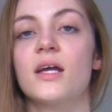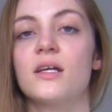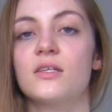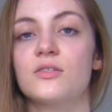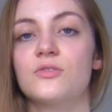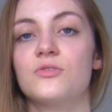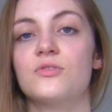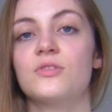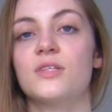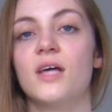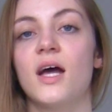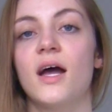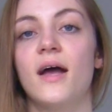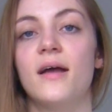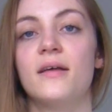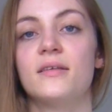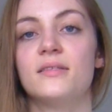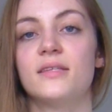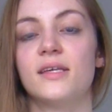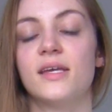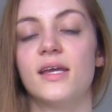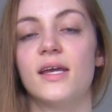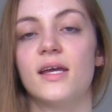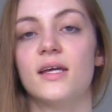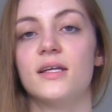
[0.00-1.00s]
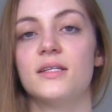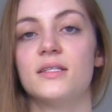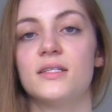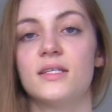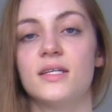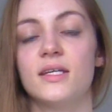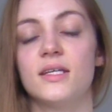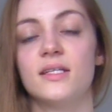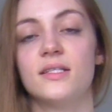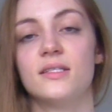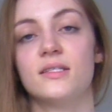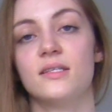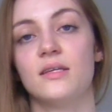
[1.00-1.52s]
exercise and
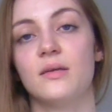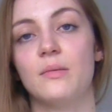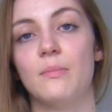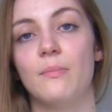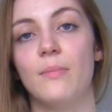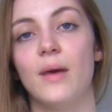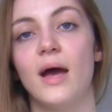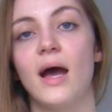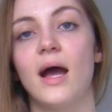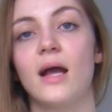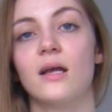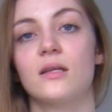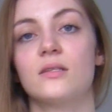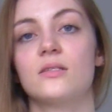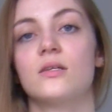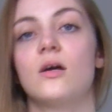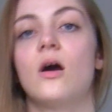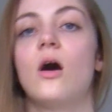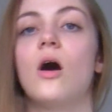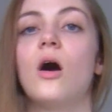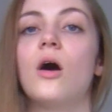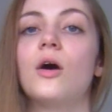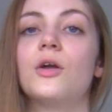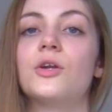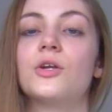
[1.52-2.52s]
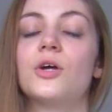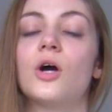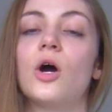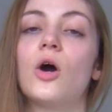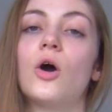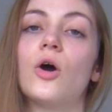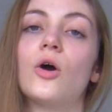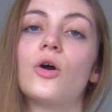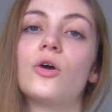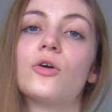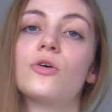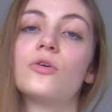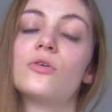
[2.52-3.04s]
its impact on
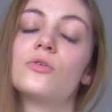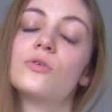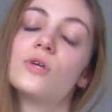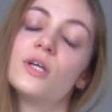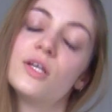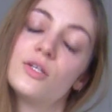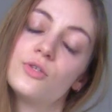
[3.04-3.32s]
our